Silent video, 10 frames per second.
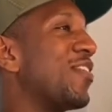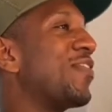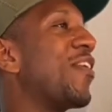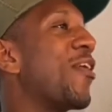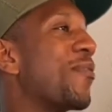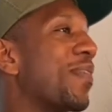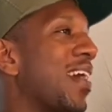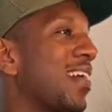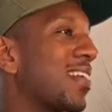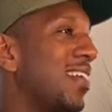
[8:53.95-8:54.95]
firm,
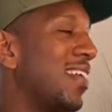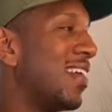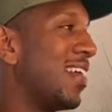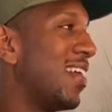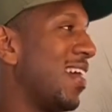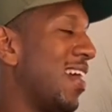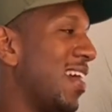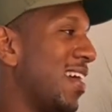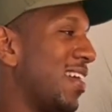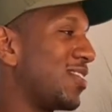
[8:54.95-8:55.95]
like.